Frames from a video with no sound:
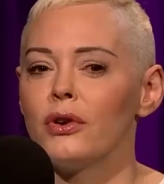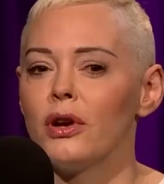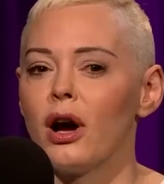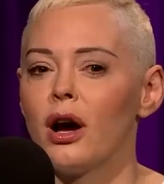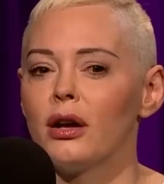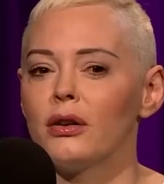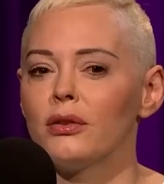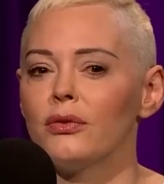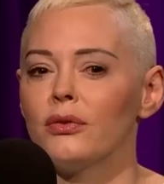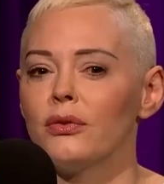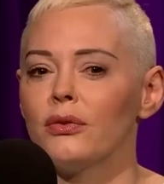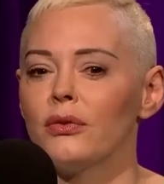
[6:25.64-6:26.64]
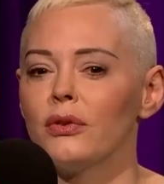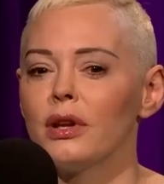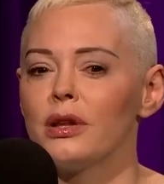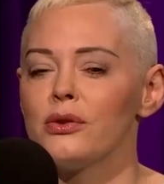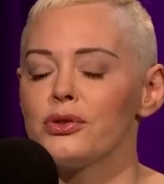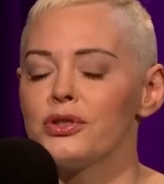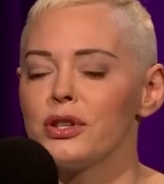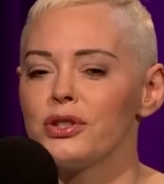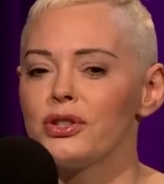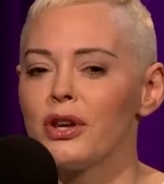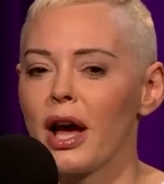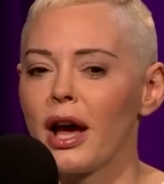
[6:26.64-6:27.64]
not. There's
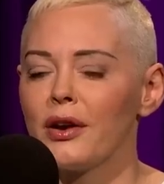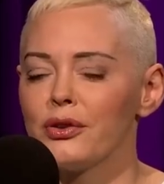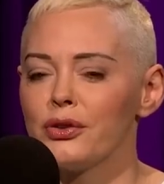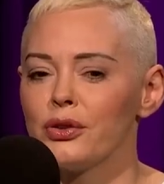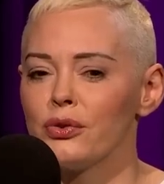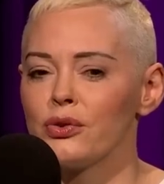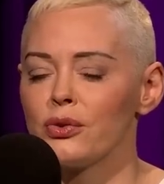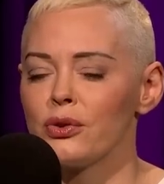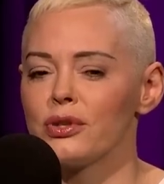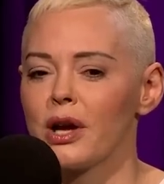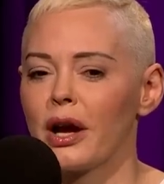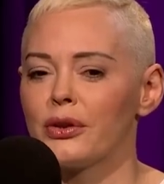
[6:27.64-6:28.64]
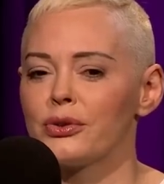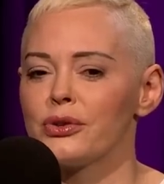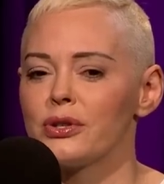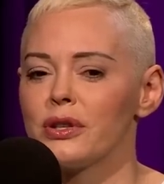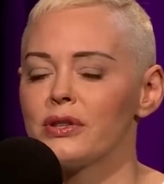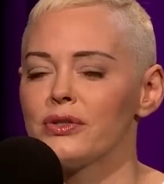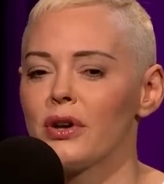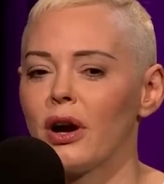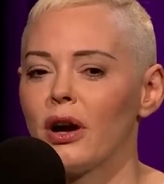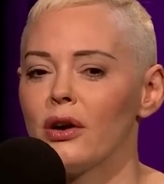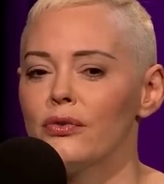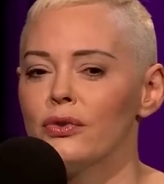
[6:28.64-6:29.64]
such an attitude towards actresses
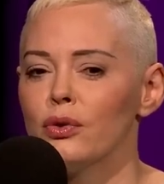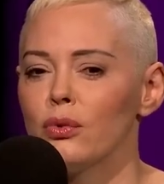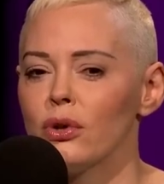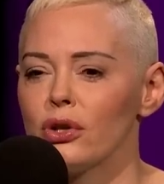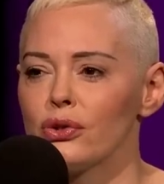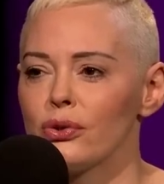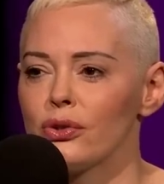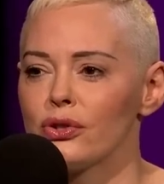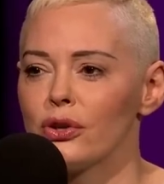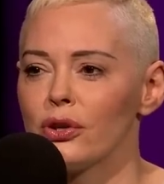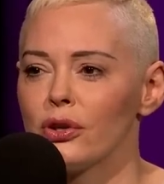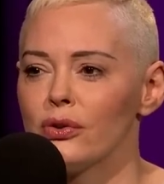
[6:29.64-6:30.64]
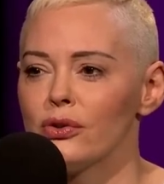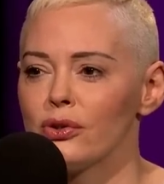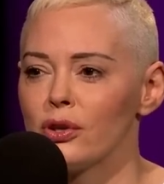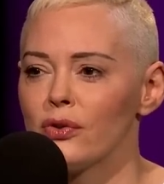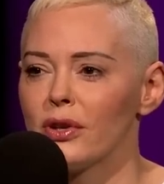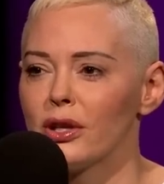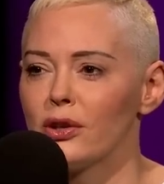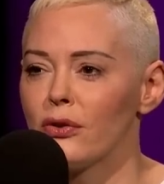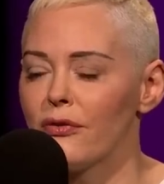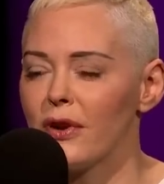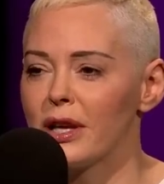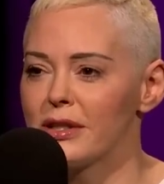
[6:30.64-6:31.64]
of you wore a short skirt, you deserved it. Your
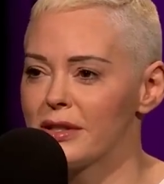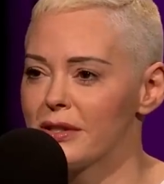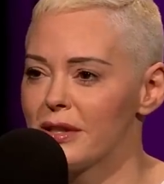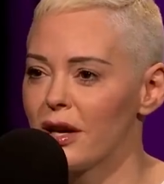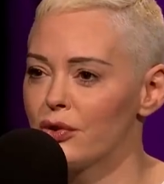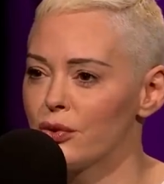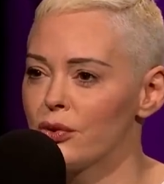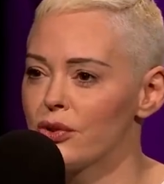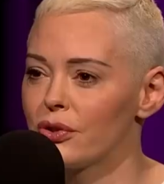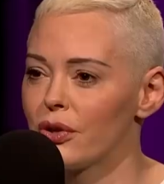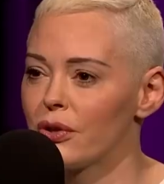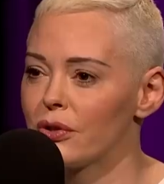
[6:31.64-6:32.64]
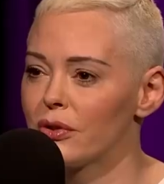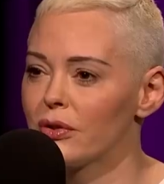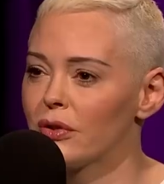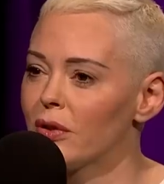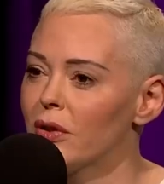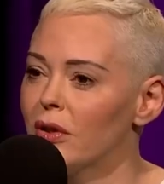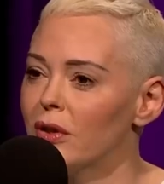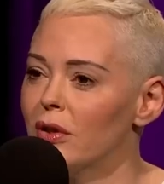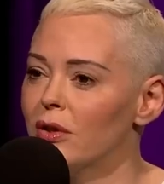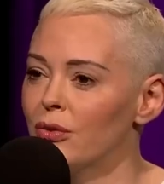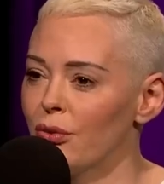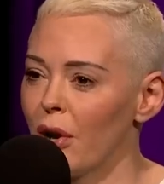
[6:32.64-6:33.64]
face is that short skirt,
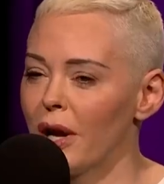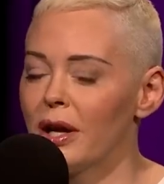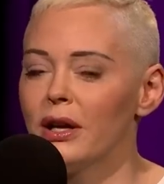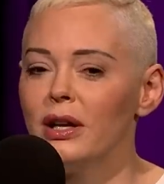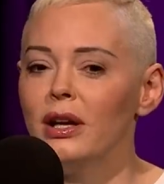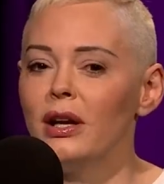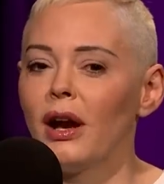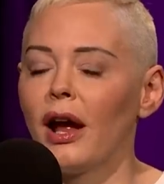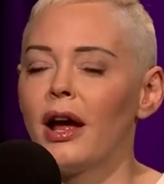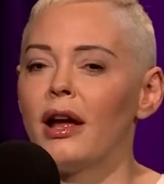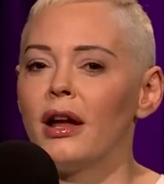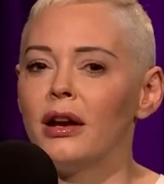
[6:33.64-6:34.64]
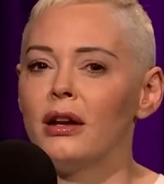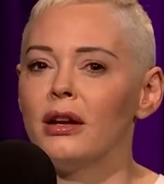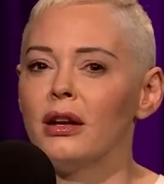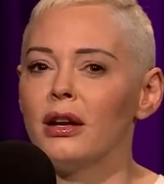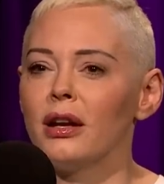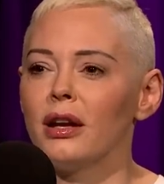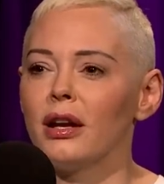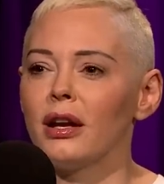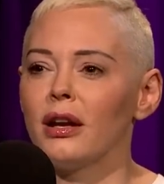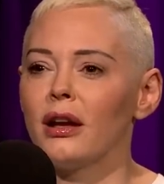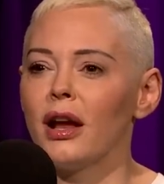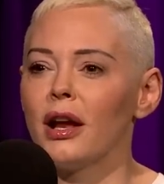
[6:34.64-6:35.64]
right? and
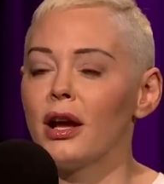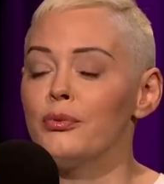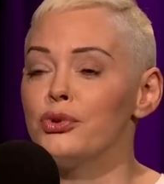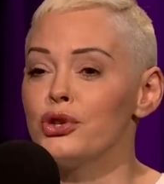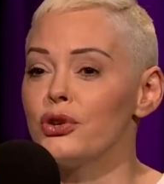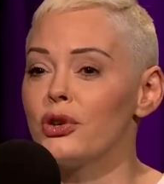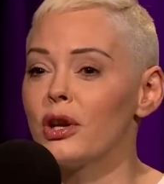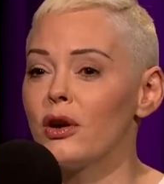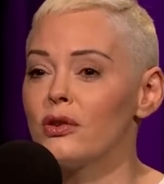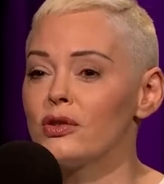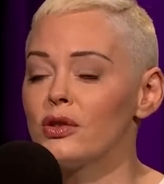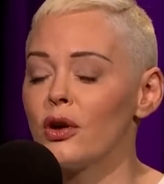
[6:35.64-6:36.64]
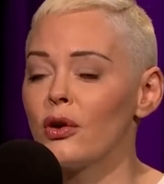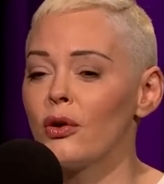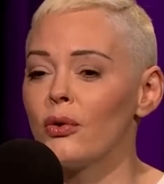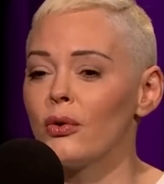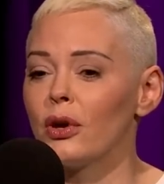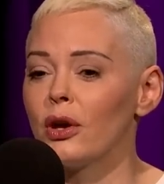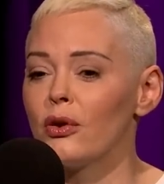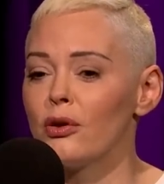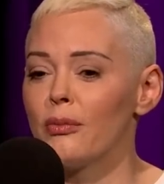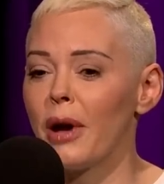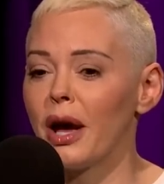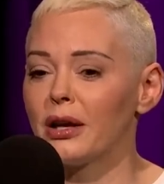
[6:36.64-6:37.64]
and I'm sure he also, you know, the
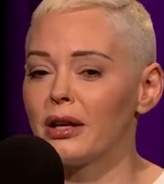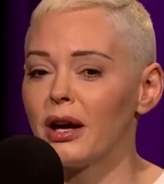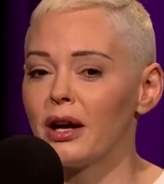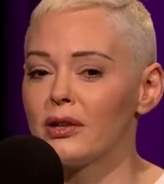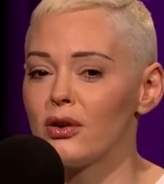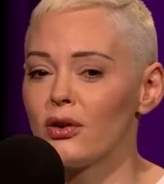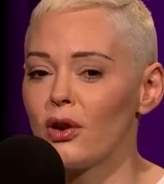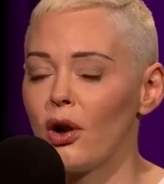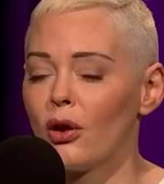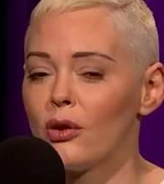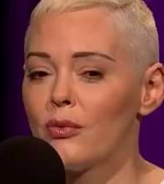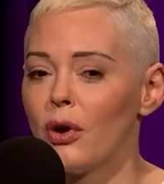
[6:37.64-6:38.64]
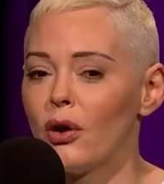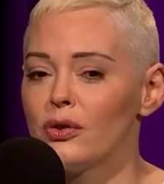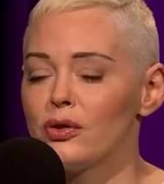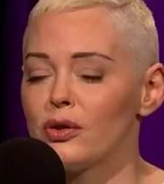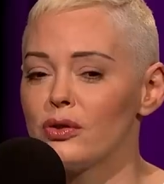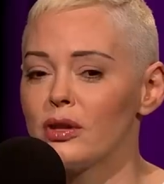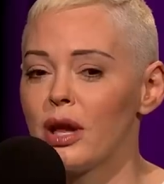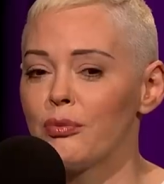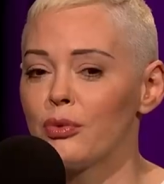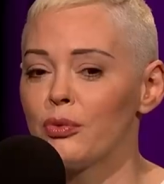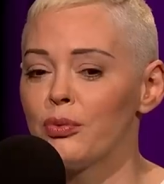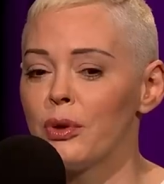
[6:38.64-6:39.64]
bad guys, I'll call him, also
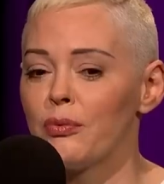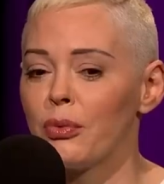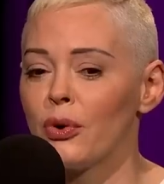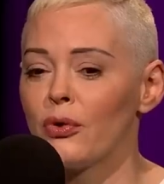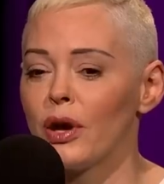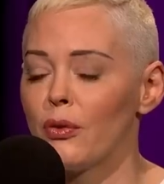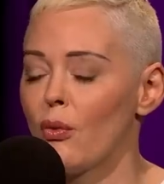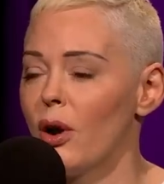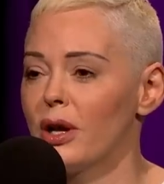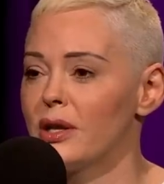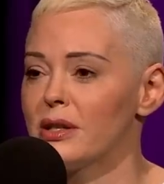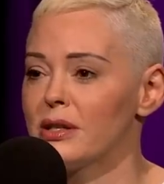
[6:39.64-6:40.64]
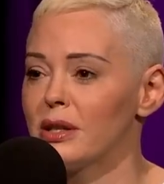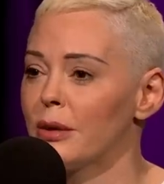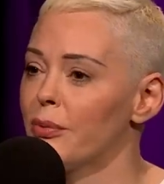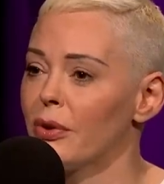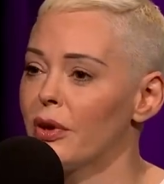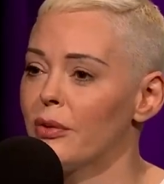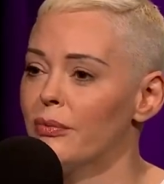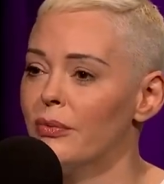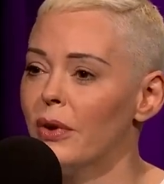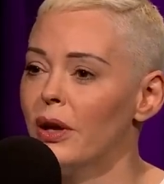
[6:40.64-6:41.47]
slept with people that wanted to sleep with him